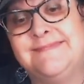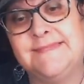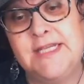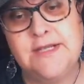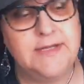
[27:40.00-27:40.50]

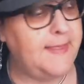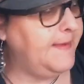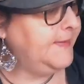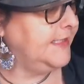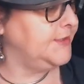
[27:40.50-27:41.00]
You get
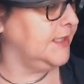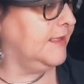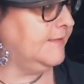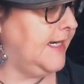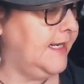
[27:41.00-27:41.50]
the
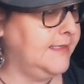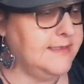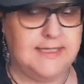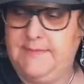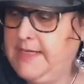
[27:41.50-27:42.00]
picture, right?
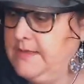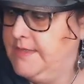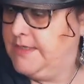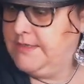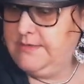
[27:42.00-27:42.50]
Did I make them
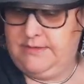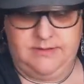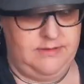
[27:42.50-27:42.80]
all?